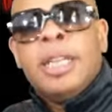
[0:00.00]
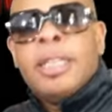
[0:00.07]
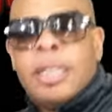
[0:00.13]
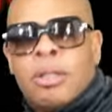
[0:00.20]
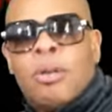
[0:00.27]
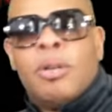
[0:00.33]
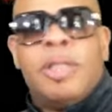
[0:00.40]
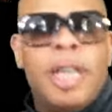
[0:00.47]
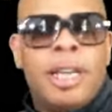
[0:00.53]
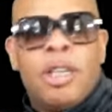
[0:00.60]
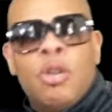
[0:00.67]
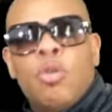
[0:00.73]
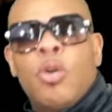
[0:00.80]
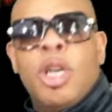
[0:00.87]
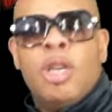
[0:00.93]
that's gonna
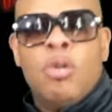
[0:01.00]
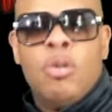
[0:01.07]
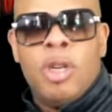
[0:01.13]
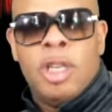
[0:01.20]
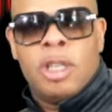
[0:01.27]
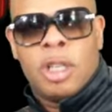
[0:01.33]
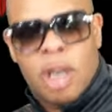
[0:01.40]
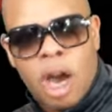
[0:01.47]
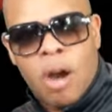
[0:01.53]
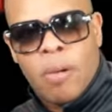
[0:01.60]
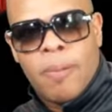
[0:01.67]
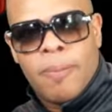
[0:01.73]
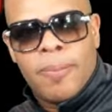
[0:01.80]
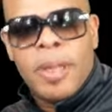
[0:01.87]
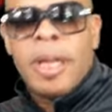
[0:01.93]
take you where you need to go.
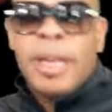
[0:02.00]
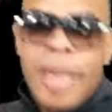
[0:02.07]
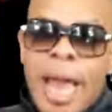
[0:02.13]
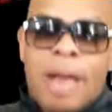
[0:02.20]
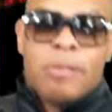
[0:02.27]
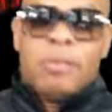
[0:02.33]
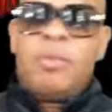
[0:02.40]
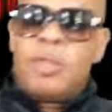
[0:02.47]
Now,